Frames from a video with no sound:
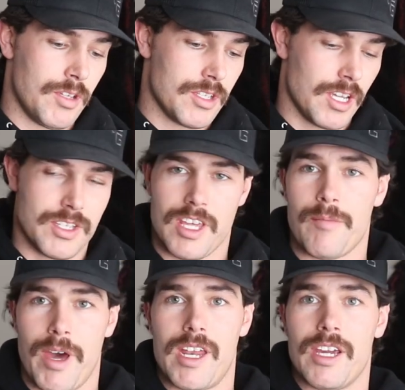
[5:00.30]
just because of
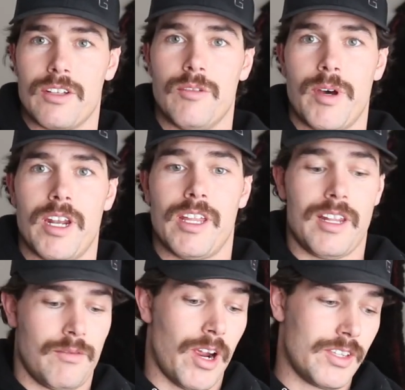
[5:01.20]
that bad ankle of mine on the
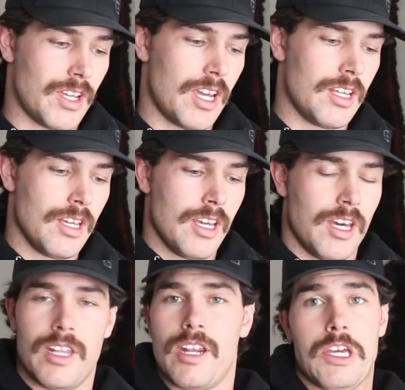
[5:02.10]
right side,
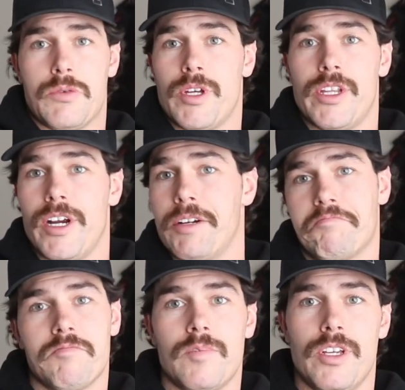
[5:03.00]
and then I just run their,
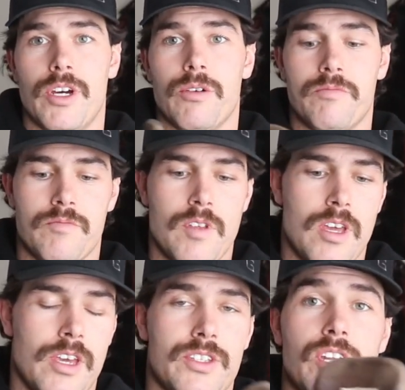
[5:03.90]
you know,
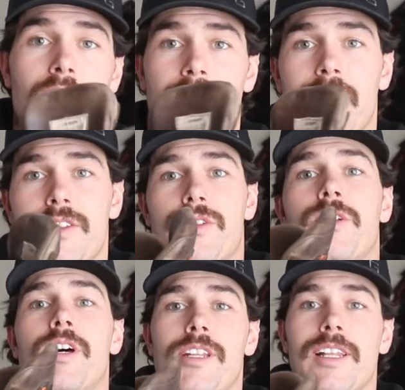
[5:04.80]
stock
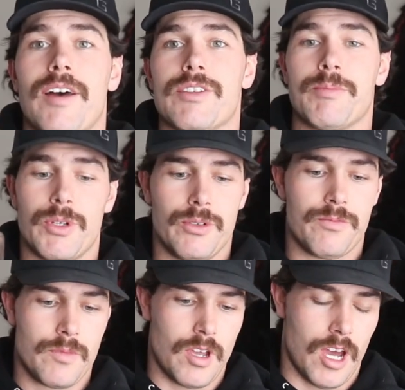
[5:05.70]
insole on the left boot,
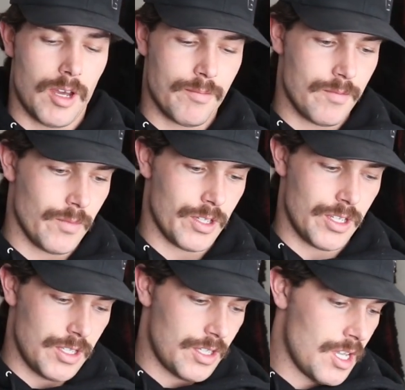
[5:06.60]
which
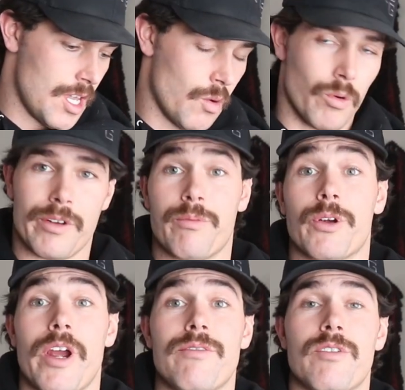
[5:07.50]
is worked
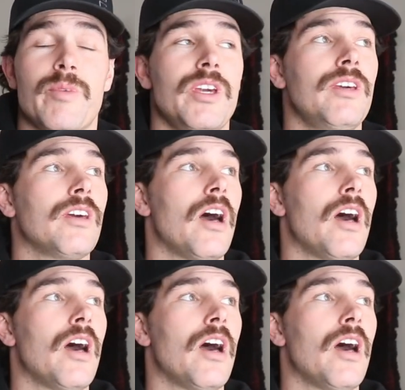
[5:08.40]
great for me.